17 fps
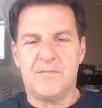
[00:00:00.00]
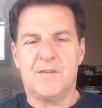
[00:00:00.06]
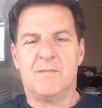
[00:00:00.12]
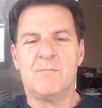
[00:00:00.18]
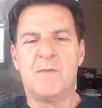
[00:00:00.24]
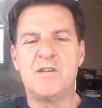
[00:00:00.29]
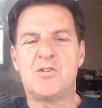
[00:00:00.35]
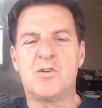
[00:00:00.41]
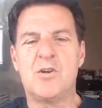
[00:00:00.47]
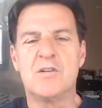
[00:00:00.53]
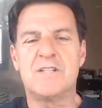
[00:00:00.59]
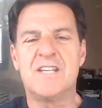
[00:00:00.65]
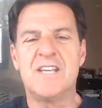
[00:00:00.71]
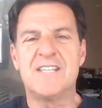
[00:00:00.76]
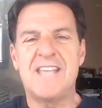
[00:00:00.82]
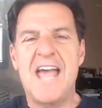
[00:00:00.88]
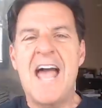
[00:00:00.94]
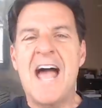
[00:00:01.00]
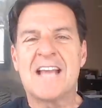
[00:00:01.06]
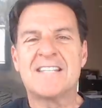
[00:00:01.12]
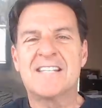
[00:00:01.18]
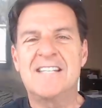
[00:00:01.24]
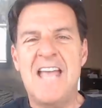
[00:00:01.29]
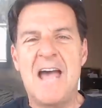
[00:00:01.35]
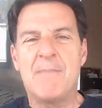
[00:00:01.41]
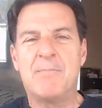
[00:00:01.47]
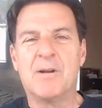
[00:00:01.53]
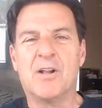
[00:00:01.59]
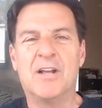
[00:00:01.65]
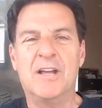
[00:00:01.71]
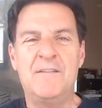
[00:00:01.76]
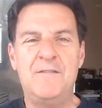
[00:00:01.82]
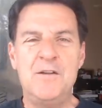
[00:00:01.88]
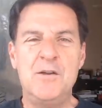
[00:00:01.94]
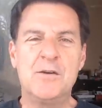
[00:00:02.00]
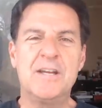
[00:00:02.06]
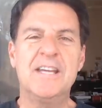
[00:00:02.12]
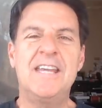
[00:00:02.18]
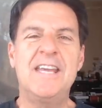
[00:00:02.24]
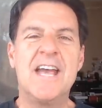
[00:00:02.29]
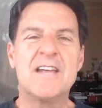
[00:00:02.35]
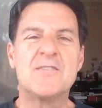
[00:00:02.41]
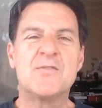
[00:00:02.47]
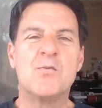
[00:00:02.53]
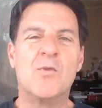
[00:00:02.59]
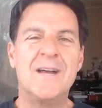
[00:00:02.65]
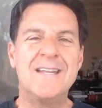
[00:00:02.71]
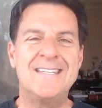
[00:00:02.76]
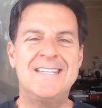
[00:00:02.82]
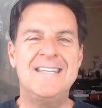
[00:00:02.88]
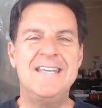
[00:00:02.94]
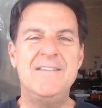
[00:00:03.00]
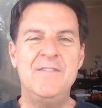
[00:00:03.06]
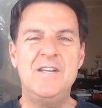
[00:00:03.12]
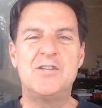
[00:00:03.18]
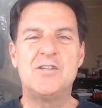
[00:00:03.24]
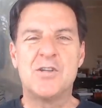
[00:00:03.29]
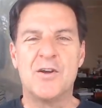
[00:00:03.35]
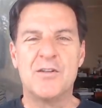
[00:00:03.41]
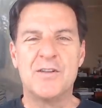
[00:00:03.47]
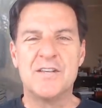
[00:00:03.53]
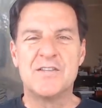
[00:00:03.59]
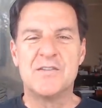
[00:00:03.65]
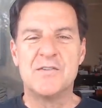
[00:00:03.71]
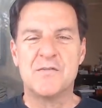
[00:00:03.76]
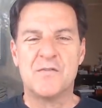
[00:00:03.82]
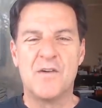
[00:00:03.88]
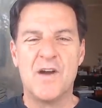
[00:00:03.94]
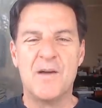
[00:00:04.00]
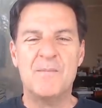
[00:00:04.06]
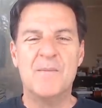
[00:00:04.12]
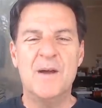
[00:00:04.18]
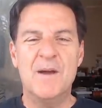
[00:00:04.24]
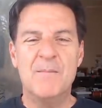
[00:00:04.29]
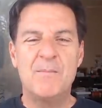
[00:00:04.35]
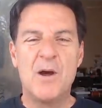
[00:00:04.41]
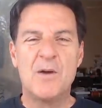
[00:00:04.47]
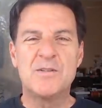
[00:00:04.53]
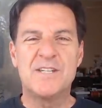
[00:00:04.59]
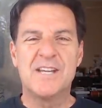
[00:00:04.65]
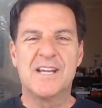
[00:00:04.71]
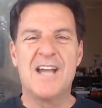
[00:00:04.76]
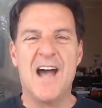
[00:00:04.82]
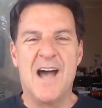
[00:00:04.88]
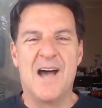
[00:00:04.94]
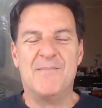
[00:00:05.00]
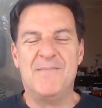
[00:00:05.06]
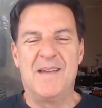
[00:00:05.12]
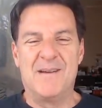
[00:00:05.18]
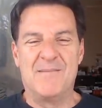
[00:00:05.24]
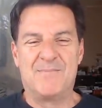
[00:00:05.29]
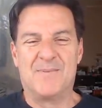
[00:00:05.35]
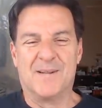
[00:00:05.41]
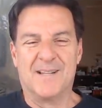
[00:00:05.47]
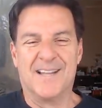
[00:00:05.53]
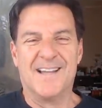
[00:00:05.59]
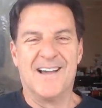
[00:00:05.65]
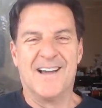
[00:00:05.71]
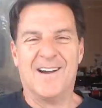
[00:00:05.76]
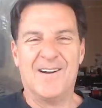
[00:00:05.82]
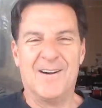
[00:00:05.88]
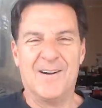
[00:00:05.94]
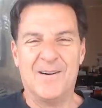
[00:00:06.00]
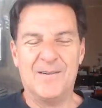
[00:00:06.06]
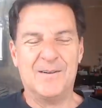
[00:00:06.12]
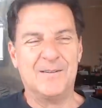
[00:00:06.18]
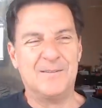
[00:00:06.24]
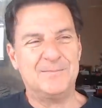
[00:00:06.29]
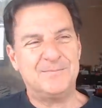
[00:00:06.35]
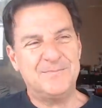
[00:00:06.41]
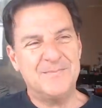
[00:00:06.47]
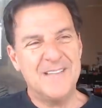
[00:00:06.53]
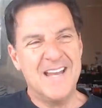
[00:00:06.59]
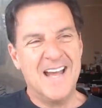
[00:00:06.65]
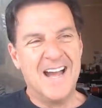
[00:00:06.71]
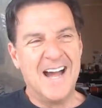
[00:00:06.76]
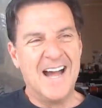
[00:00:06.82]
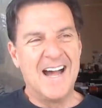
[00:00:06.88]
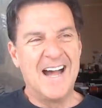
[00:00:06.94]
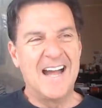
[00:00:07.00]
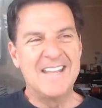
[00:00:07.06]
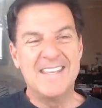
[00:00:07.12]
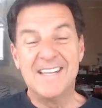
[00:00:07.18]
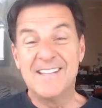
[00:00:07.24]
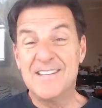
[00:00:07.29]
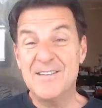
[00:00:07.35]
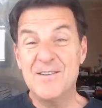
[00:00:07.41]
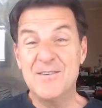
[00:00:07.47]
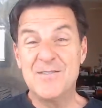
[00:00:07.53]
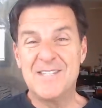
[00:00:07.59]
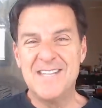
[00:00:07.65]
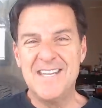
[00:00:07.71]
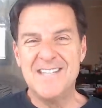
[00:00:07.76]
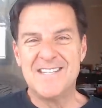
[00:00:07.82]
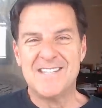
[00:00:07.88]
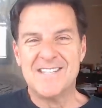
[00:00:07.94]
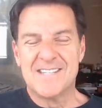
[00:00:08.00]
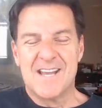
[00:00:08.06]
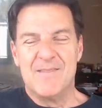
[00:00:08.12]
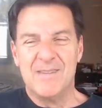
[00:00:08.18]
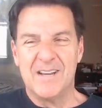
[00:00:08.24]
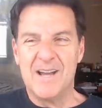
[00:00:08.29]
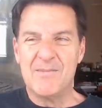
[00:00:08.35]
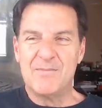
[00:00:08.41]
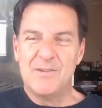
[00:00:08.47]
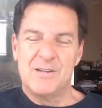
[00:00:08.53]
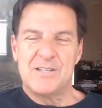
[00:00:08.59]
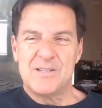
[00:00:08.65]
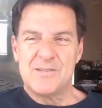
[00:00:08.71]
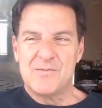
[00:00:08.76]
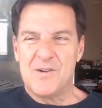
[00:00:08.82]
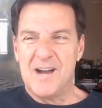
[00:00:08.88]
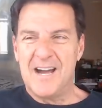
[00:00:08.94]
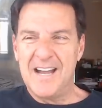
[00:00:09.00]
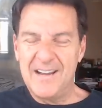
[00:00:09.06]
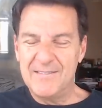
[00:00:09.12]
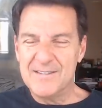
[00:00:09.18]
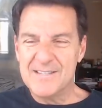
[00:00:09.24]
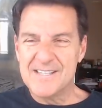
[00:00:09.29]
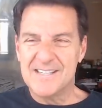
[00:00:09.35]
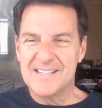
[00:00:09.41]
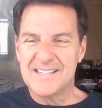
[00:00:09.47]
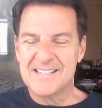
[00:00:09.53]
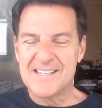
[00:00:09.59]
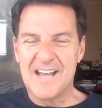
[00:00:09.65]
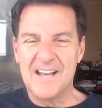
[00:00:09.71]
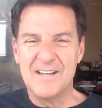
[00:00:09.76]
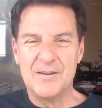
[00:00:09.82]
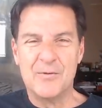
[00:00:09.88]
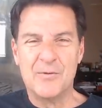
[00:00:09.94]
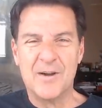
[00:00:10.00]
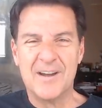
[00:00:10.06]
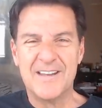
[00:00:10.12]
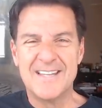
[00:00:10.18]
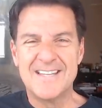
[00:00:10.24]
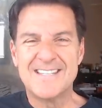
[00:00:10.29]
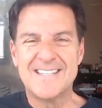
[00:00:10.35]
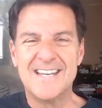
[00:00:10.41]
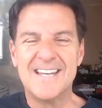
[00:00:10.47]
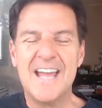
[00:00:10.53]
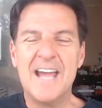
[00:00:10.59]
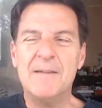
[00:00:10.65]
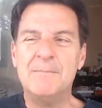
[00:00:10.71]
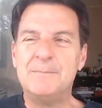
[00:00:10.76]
my shirt says Axe Capital. If you can guess what T V show this is from, post a comment below. Uh, I think the new season's coming up, which is why I was excited to wear this today.